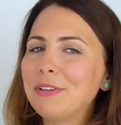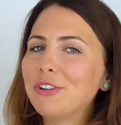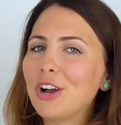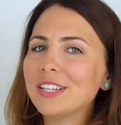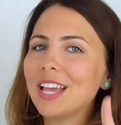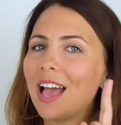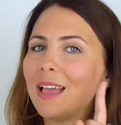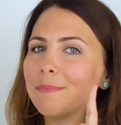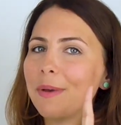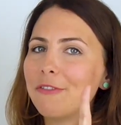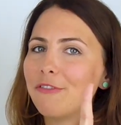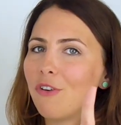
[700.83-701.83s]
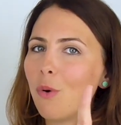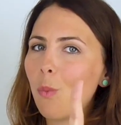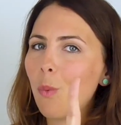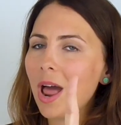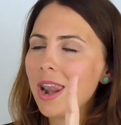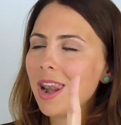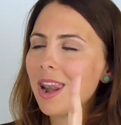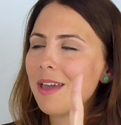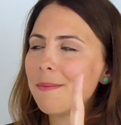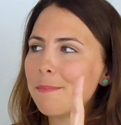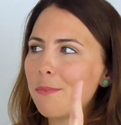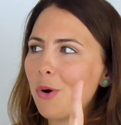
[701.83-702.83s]
we've got time for
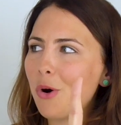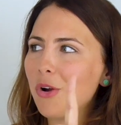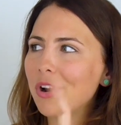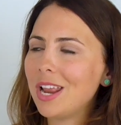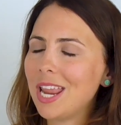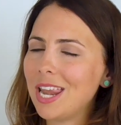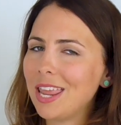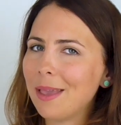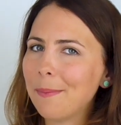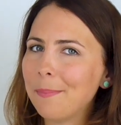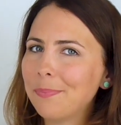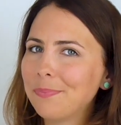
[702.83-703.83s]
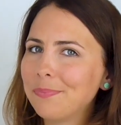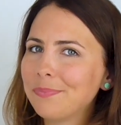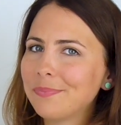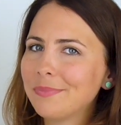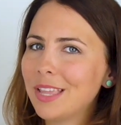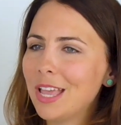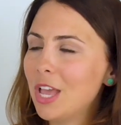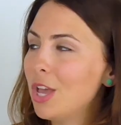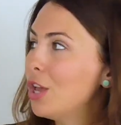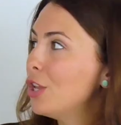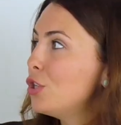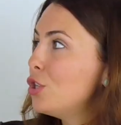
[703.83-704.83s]
one more idiom.
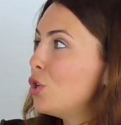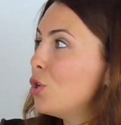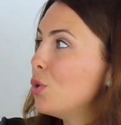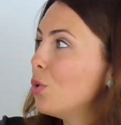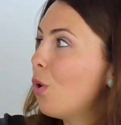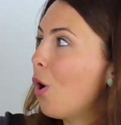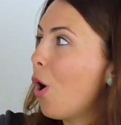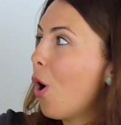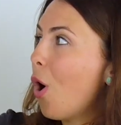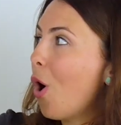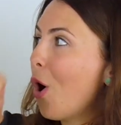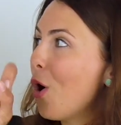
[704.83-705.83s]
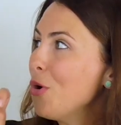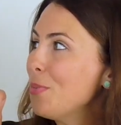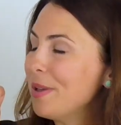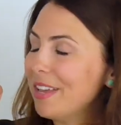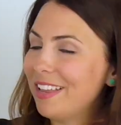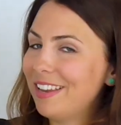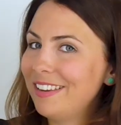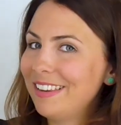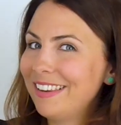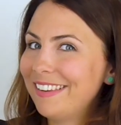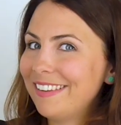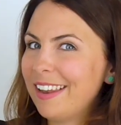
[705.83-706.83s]
To open
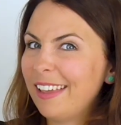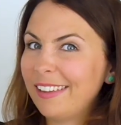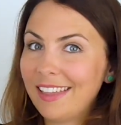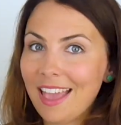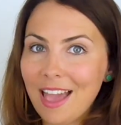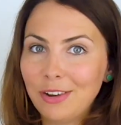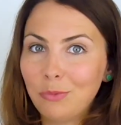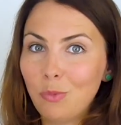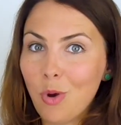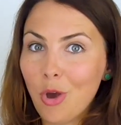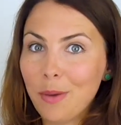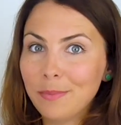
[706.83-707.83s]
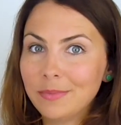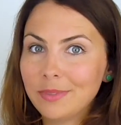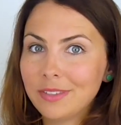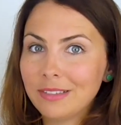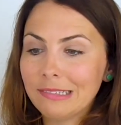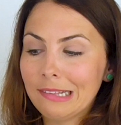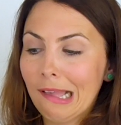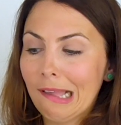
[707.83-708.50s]
a can of worms.